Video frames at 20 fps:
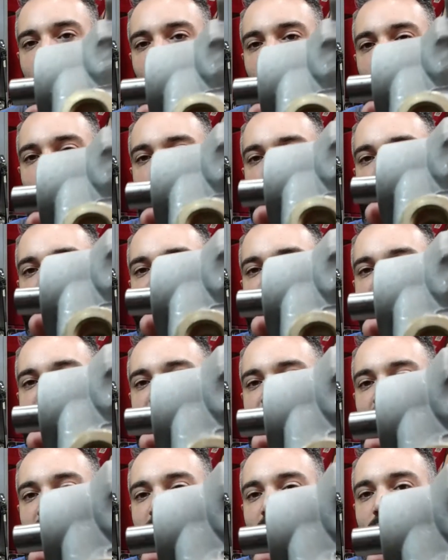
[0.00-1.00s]
a rigid
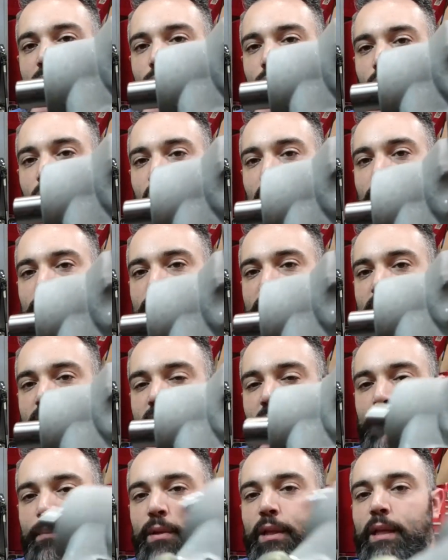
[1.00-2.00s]
line or hose
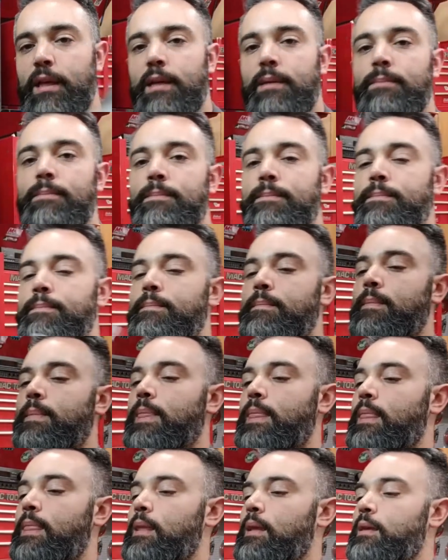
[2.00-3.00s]
assembly
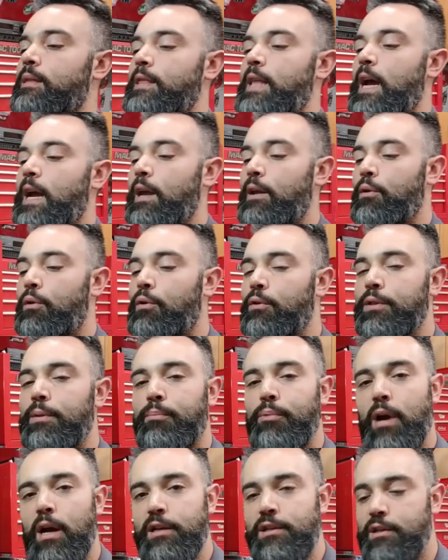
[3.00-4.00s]
that can hold the
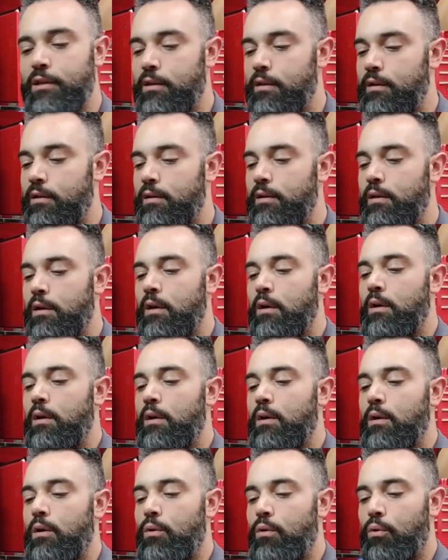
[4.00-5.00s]
pressure.
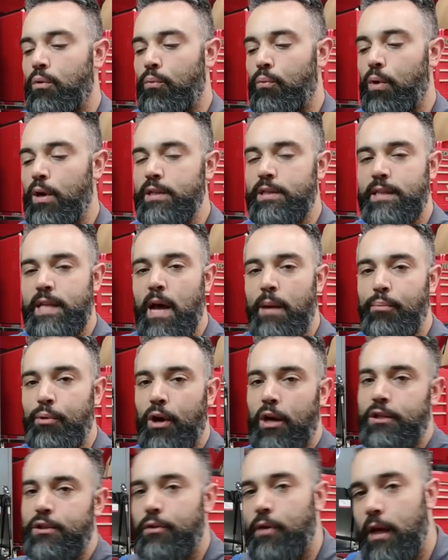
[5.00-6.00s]
Once that
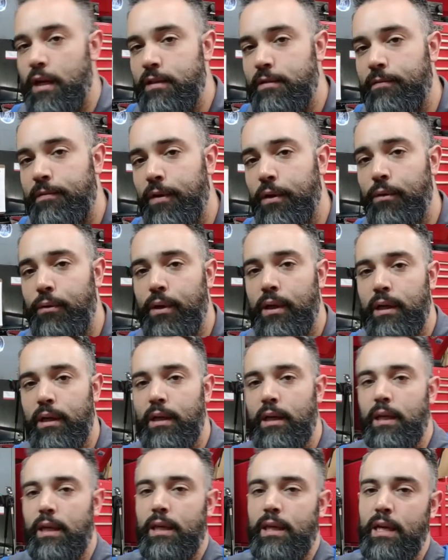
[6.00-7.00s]
pressurized
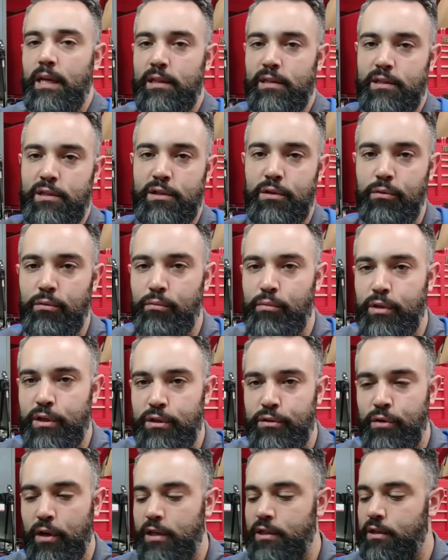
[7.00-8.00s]
fluid gets to the
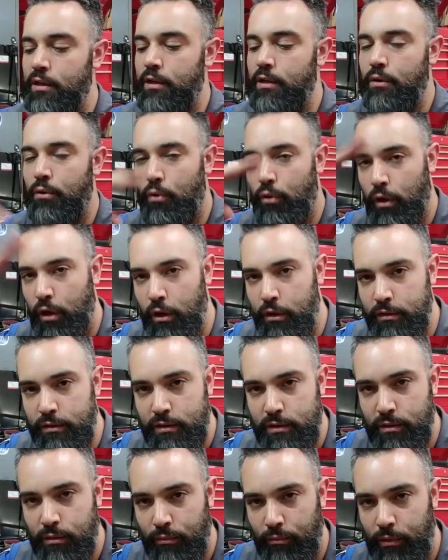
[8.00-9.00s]
restriction or
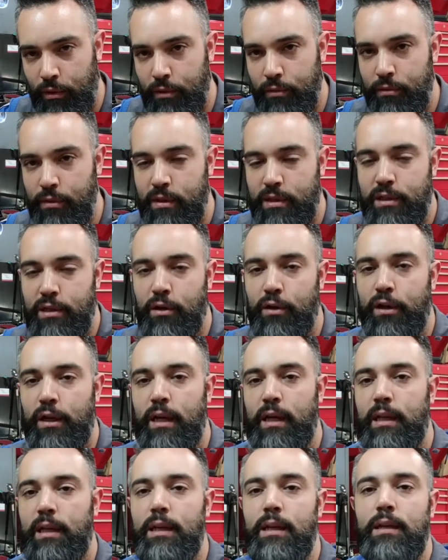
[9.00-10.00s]
goes through the
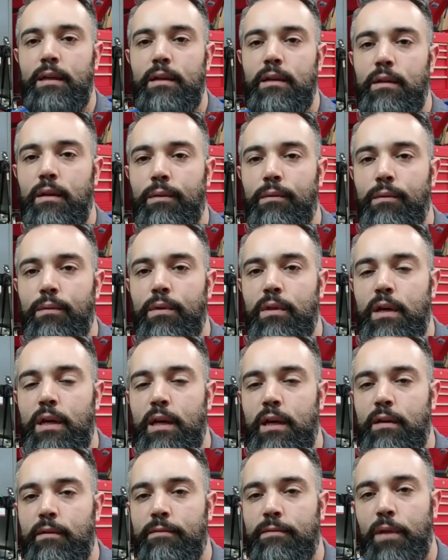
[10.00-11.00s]
circuit, through
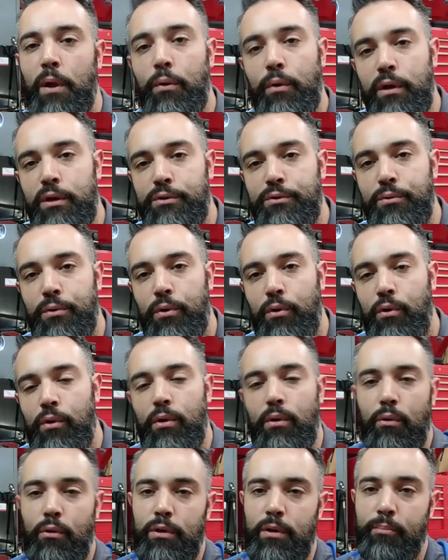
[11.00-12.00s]
the flow
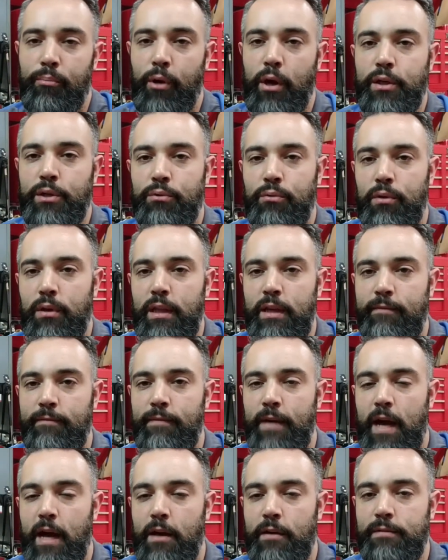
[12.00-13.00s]
control or the pressure relief
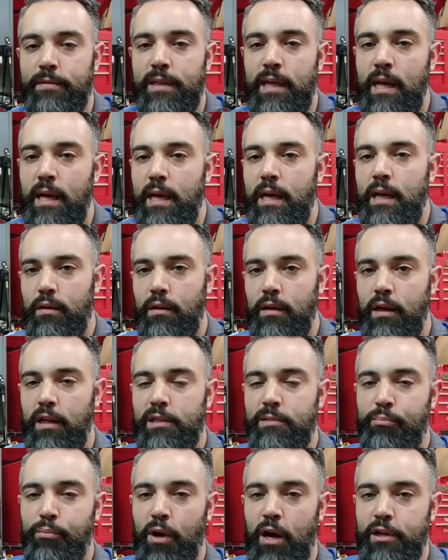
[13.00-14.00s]
valves,
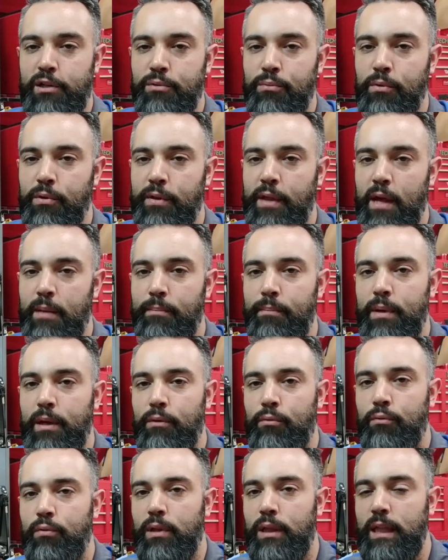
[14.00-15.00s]
its pressure will then be
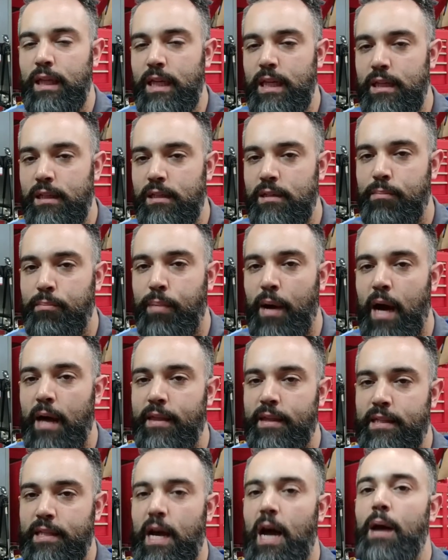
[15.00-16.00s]
released by
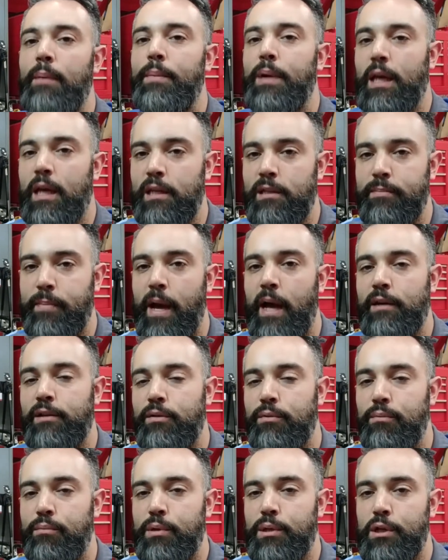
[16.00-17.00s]
the time it gets back
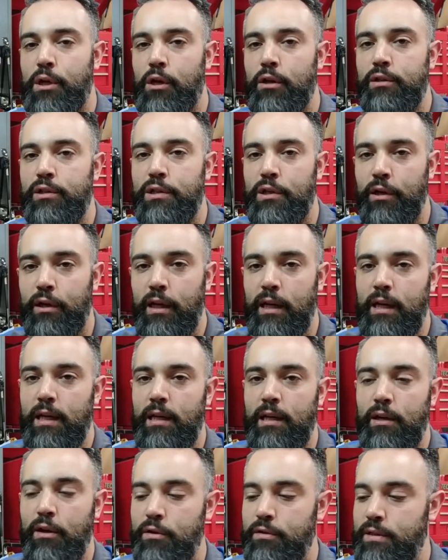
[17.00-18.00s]
to the return circuit
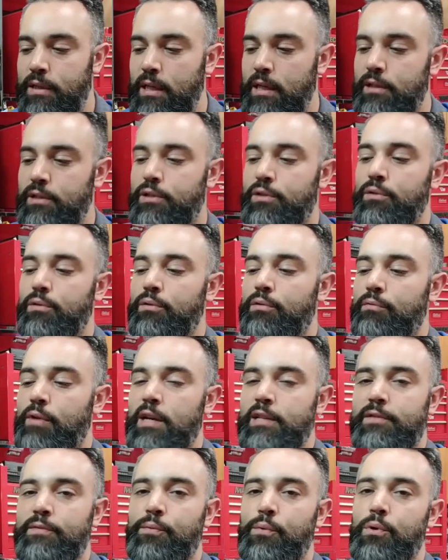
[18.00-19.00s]
and goes into the
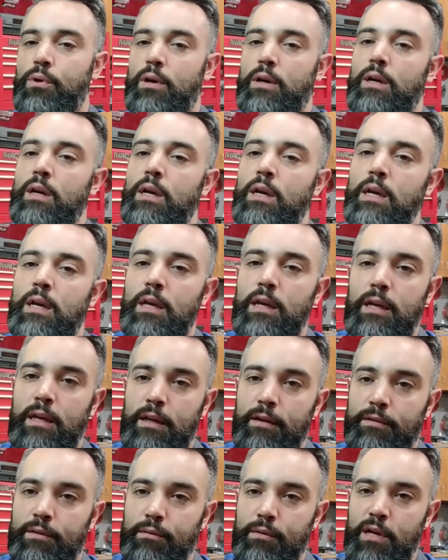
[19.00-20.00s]
reservoir.
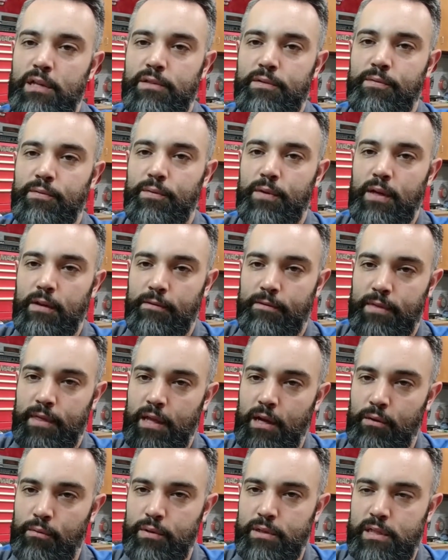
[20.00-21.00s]
If
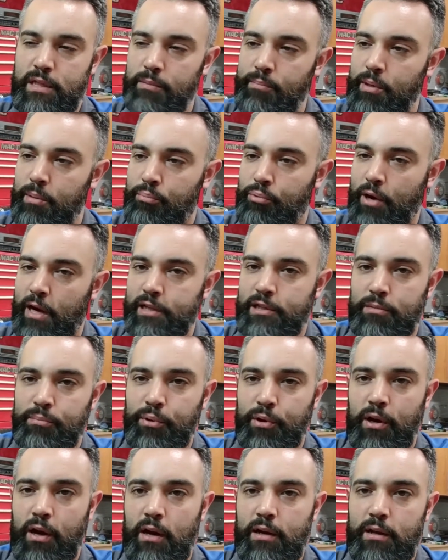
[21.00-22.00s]
there was to be pressure
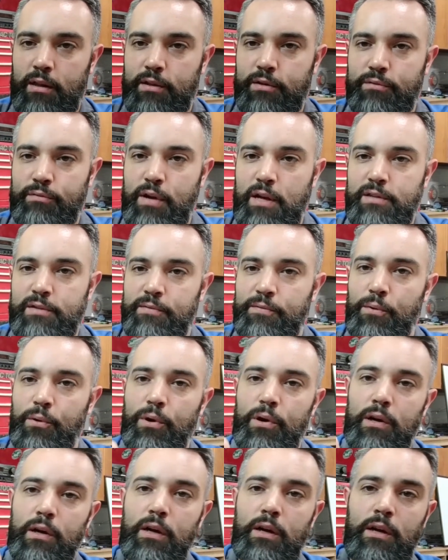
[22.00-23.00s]
put onto this
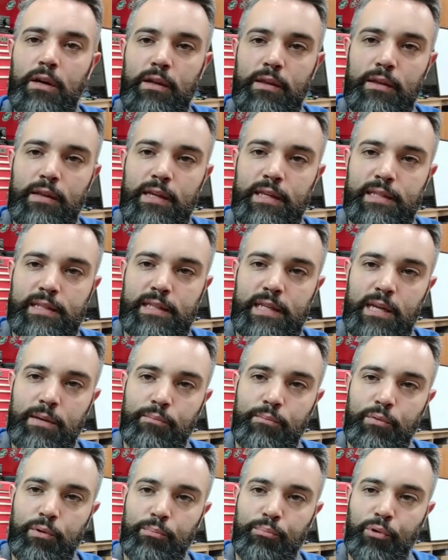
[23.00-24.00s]
reservoir, this
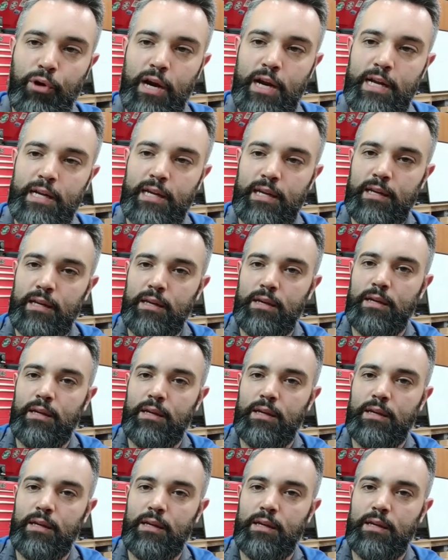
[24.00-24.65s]
seam would break,